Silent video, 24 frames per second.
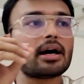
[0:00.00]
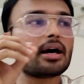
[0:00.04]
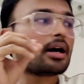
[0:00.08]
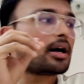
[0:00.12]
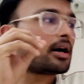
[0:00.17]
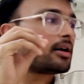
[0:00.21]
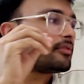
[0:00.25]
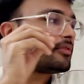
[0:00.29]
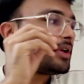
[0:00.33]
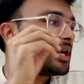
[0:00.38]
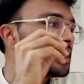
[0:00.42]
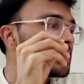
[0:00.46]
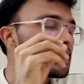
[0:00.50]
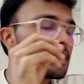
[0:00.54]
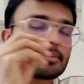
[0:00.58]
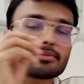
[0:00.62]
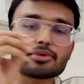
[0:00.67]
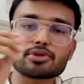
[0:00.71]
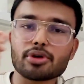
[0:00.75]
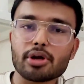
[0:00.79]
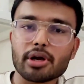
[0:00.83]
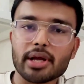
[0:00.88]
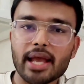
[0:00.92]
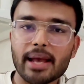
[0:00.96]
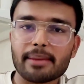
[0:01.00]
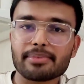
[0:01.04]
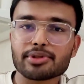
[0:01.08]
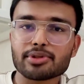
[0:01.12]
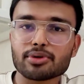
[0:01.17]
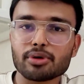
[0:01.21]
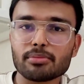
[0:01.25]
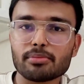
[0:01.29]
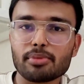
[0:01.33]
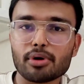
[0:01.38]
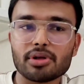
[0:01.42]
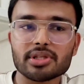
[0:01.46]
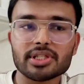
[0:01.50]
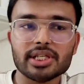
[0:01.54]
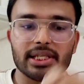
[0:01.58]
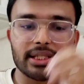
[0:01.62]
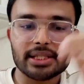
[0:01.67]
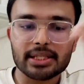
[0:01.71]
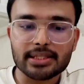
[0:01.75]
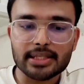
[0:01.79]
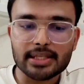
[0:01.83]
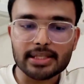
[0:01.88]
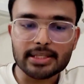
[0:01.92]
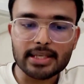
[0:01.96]
when it comes to your Capstone
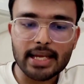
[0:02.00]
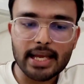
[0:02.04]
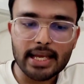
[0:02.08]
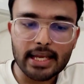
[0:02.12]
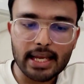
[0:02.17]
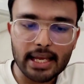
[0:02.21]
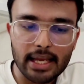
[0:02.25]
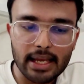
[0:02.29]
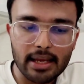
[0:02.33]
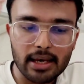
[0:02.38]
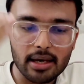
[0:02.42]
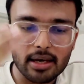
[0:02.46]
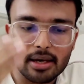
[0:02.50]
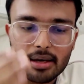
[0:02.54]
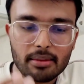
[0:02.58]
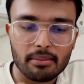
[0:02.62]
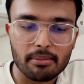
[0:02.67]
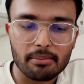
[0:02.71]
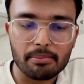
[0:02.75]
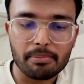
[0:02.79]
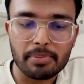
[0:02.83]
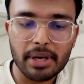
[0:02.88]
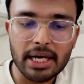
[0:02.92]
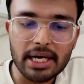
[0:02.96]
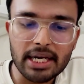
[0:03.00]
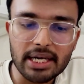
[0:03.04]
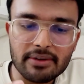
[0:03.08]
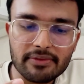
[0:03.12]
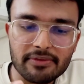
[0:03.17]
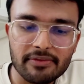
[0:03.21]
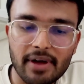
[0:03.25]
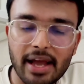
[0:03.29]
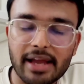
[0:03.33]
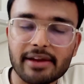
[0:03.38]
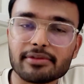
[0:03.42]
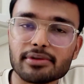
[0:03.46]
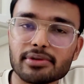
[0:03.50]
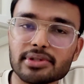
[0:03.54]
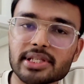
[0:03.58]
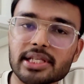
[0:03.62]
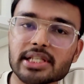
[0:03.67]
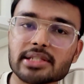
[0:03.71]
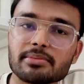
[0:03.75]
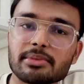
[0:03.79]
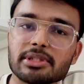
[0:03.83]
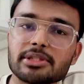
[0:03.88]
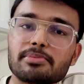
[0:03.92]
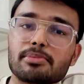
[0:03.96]
project, this is like build 5 to
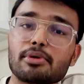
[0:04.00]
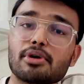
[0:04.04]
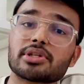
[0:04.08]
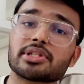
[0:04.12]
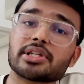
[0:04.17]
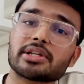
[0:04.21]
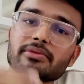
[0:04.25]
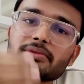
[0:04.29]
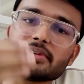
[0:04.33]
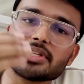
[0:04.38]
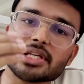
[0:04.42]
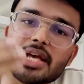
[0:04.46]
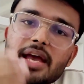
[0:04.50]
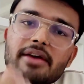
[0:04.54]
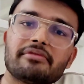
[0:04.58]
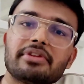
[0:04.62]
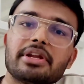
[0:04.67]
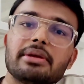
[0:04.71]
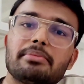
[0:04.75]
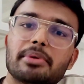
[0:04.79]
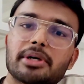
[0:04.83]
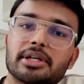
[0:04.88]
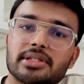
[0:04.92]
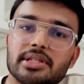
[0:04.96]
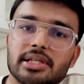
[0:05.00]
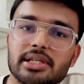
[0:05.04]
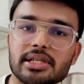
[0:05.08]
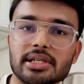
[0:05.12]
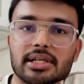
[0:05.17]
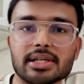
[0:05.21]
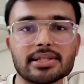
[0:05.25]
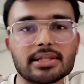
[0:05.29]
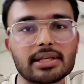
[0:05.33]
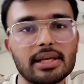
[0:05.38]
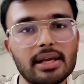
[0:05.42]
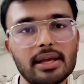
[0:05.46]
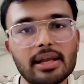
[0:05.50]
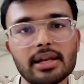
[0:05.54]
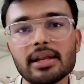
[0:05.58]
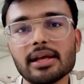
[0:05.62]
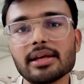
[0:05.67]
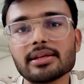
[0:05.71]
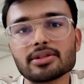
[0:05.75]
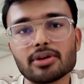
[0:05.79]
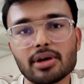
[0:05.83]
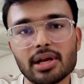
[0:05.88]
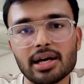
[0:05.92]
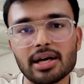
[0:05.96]
6 months project which every person does in
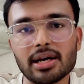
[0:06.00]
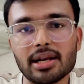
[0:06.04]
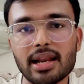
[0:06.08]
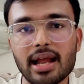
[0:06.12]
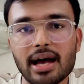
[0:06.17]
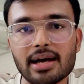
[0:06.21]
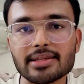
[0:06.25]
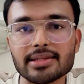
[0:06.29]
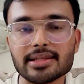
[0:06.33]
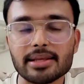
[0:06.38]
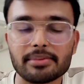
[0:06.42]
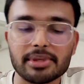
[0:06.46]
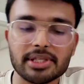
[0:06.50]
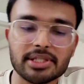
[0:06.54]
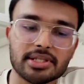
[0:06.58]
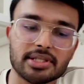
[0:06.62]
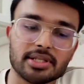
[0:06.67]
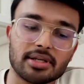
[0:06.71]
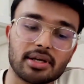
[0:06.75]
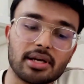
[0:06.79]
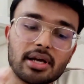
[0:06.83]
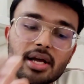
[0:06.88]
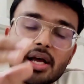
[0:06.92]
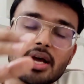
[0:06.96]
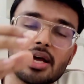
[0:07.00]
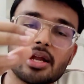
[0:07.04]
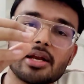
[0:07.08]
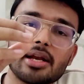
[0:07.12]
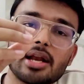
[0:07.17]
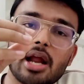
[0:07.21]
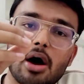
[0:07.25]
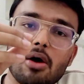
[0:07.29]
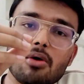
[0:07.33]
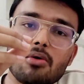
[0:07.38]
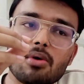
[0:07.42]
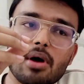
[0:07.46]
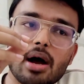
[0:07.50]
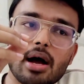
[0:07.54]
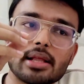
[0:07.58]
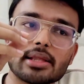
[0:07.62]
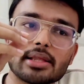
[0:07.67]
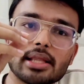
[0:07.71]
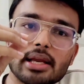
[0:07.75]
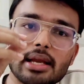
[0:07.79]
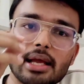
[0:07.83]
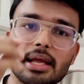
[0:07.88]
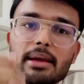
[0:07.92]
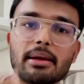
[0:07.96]
his or her last semester. Now
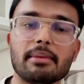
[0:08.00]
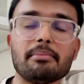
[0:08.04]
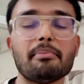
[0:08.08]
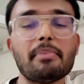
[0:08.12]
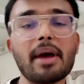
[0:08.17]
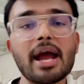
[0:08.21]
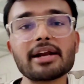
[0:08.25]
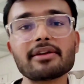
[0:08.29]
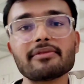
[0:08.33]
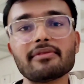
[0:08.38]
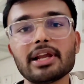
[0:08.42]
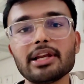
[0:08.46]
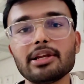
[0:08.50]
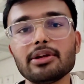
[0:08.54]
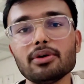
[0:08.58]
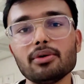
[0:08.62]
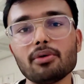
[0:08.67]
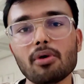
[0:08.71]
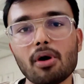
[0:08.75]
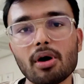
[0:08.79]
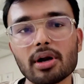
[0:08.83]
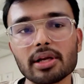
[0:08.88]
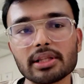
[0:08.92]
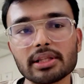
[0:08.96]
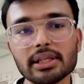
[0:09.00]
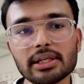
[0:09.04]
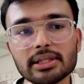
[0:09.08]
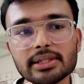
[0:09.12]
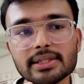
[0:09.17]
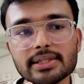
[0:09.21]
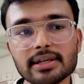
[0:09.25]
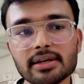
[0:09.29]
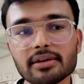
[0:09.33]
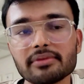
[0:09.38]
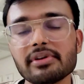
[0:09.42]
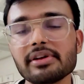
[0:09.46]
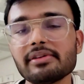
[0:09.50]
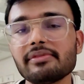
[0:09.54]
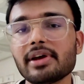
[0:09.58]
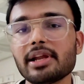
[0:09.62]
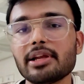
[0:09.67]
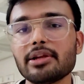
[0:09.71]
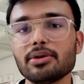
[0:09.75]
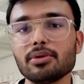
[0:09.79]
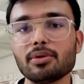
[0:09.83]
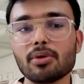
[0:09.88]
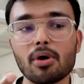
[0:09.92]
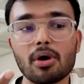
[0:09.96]
the impact value or the survey
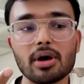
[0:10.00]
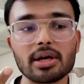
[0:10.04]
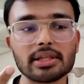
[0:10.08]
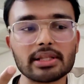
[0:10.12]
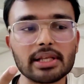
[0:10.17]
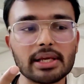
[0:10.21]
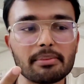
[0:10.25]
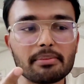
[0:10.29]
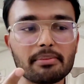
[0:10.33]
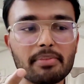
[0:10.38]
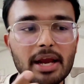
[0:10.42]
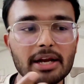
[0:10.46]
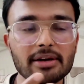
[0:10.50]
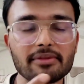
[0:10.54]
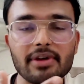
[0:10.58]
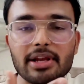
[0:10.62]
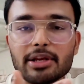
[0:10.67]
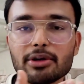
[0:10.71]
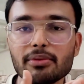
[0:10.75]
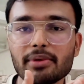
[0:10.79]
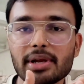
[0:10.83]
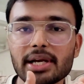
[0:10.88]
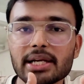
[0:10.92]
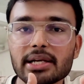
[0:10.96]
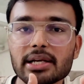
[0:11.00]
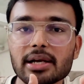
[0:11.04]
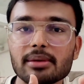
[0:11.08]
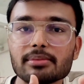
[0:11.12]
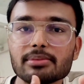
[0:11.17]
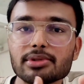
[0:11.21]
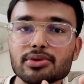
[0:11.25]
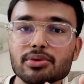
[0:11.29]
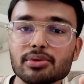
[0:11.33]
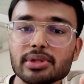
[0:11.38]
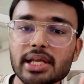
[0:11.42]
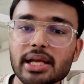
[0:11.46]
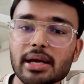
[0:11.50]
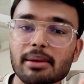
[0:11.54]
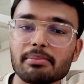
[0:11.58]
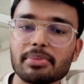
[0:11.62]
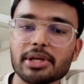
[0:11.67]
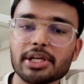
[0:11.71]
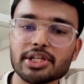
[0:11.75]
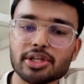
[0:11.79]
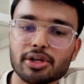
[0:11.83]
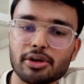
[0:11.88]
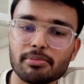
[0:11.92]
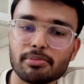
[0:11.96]
value or the impact value when it comes to the
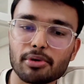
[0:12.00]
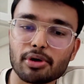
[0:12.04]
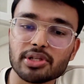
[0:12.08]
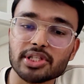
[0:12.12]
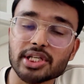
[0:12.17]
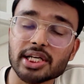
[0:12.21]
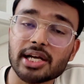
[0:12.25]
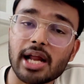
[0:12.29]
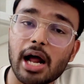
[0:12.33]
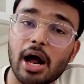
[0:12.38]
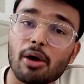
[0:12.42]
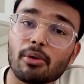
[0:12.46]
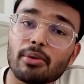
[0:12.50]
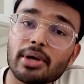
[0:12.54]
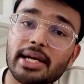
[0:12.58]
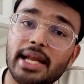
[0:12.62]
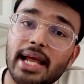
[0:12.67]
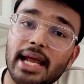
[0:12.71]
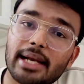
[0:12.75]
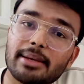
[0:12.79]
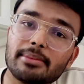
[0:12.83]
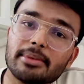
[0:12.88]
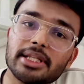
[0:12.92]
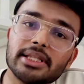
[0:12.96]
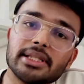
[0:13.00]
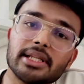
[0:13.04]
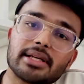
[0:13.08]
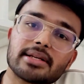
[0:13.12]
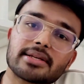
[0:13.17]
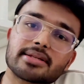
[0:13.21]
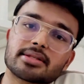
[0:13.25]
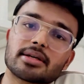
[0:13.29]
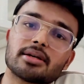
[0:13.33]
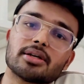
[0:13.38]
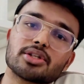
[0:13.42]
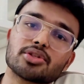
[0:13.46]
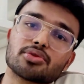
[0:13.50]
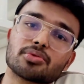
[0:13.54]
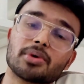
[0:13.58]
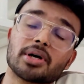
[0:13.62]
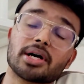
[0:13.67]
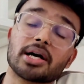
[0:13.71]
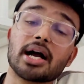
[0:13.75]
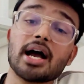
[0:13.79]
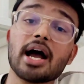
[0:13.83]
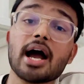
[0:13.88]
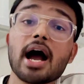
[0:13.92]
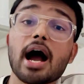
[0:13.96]
completion of project, how it helped in the research
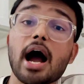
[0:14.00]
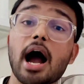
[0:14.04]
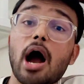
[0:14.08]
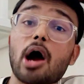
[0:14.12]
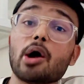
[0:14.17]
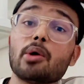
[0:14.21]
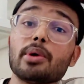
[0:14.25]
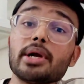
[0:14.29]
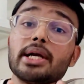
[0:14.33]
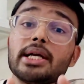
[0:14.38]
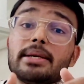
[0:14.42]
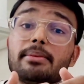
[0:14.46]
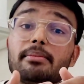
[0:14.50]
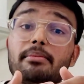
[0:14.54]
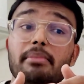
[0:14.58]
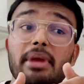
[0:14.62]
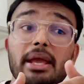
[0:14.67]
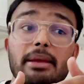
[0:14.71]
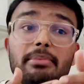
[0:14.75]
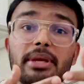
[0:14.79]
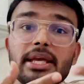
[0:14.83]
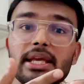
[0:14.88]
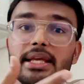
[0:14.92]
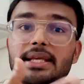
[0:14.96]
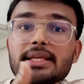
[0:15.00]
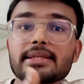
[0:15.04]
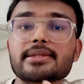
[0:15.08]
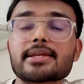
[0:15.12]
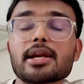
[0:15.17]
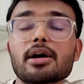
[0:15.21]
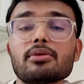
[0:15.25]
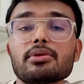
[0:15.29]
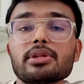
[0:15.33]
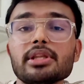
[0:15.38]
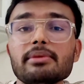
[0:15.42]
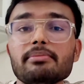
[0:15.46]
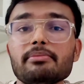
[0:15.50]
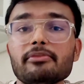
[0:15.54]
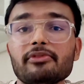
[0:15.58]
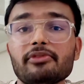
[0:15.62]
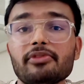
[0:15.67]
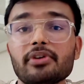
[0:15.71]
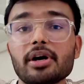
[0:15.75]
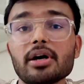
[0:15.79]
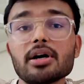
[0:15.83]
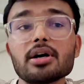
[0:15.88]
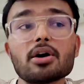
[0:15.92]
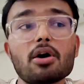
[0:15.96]
work, how it maybe eased out the
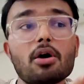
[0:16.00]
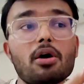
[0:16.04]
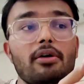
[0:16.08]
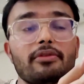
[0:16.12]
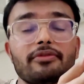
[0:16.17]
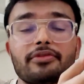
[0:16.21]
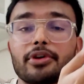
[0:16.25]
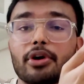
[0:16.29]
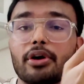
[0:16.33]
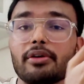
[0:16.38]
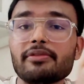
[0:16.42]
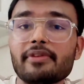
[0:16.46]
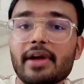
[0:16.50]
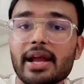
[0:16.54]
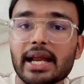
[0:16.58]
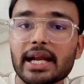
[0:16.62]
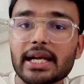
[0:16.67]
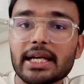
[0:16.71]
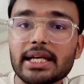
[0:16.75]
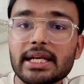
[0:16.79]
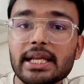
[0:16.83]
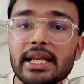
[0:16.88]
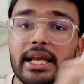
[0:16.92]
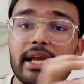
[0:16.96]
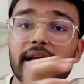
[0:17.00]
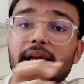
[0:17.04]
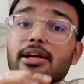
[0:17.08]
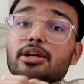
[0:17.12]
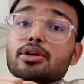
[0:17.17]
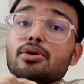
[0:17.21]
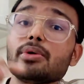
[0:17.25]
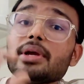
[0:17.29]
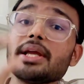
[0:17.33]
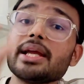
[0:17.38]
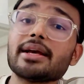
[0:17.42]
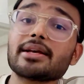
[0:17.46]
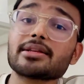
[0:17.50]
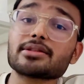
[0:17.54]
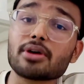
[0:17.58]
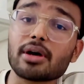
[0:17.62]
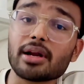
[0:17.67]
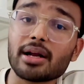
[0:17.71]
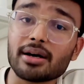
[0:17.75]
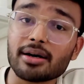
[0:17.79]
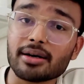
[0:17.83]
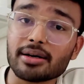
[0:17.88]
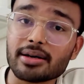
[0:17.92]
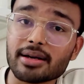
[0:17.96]
work of your faculty in doing his
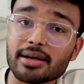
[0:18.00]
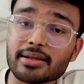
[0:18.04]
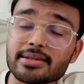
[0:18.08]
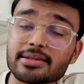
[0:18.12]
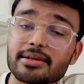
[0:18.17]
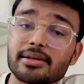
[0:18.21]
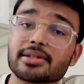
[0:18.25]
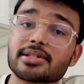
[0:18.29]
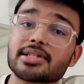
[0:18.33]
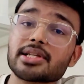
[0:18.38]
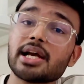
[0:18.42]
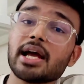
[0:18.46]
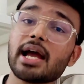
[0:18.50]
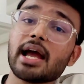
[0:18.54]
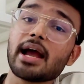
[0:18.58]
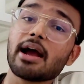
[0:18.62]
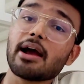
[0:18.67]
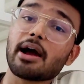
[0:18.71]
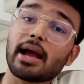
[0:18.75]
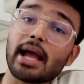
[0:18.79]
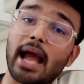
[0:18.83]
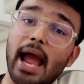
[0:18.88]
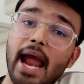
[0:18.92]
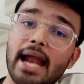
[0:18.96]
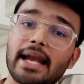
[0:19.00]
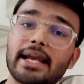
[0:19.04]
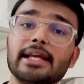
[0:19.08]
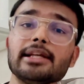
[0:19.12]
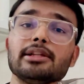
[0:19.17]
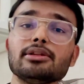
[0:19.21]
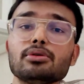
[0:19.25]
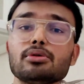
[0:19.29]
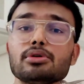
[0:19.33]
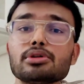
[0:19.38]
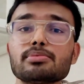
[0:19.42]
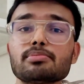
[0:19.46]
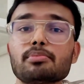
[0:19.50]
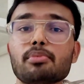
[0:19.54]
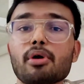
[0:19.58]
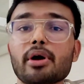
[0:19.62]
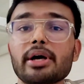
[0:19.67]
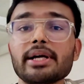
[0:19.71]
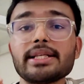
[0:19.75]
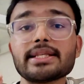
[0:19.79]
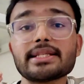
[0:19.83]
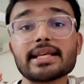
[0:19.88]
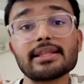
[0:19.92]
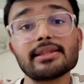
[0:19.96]
or her research. Adding those
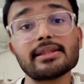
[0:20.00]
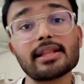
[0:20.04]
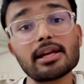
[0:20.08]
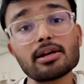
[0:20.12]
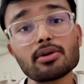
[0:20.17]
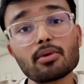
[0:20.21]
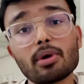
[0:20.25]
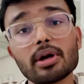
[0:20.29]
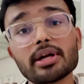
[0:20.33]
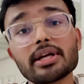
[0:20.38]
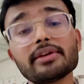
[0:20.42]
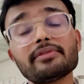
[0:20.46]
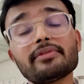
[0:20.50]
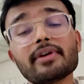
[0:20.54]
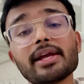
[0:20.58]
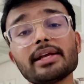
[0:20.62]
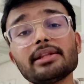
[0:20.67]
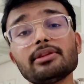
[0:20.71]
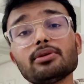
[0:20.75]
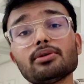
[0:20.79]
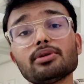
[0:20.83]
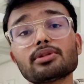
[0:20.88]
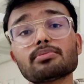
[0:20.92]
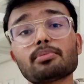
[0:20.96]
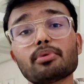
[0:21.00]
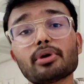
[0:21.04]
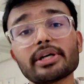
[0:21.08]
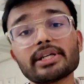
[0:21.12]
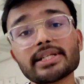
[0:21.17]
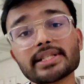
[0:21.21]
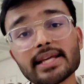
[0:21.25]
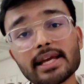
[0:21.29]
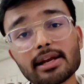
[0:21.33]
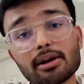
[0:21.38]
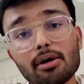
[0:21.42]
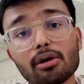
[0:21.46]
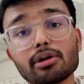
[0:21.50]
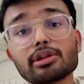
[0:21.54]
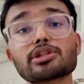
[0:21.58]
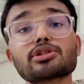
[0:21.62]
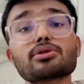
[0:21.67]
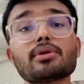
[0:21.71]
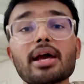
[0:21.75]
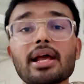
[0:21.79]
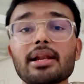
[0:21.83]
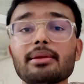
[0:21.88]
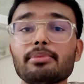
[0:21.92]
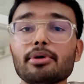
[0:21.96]
points and then quantifying those points can
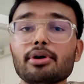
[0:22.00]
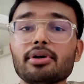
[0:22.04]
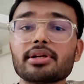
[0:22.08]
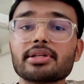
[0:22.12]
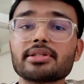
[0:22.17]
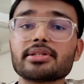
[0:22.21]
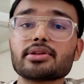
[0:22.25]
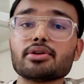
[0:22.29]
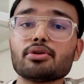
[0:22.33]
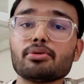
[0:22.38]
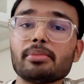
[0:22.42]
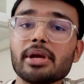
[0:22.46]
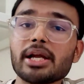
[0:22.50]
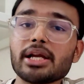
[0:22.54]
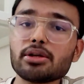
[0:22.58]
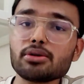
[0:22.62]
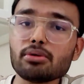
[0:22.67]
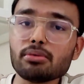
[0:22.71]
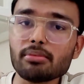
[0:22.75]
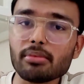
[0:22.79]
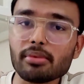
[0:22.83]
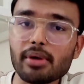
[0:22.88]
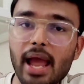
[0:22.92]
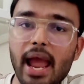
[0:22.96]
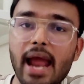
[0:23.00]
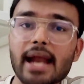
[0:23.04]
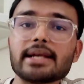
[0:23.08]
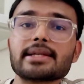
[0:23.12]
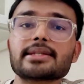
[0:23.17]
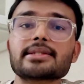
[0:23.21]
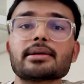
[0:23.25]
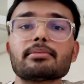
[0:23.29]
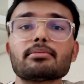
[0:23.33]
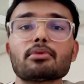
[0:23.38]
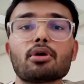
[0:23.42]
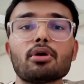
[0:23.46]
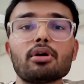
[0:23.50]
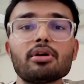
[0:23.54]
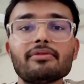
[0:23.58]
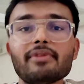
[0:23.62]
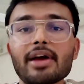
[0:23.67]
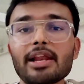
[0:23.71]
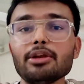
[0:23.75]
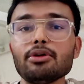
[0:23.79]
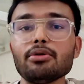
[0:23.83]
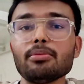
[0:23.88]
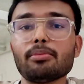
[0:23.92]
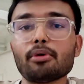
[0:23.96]
also help your resume to add some good
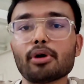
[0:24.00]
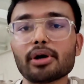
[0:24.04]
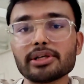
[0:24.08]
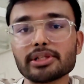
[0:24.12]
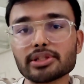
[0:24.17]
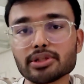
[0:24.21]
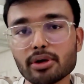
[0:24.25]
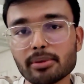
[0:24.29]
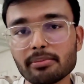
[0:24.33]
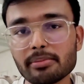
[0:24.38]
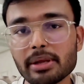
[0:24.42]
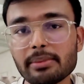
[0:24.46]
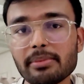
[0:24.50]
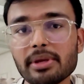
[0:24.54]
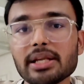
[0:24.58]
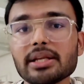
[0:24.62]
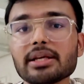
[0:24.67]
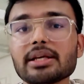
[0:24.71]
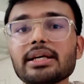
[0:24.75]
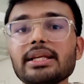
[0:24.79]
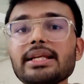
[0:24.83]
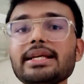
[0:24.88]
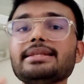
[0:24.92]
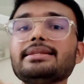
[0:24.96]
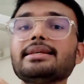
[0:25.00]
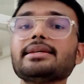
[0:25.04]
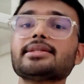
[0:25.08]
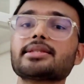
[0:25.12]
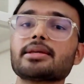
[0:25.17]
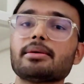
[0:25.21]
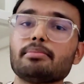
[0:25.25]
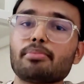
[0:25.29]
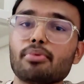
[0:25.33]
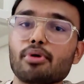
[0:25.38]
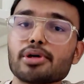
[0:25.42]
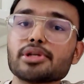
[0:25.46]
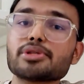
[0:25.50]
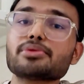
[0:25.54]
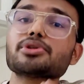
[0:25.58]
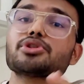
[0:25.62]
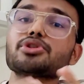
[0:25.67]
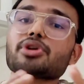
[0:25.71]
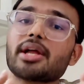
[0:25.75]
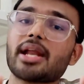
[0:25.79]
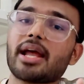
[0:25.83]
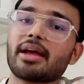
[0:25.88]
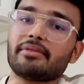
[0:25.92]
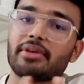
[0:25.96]
value points, or maybe increasing some points
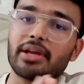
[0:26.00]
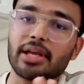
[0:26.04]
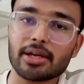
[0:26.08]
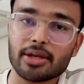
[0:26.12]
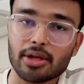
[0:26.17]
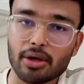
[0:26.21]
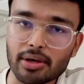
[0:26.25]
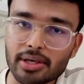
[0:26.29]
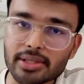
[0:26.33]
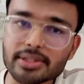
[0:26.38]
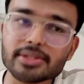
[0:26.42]
which you are having in your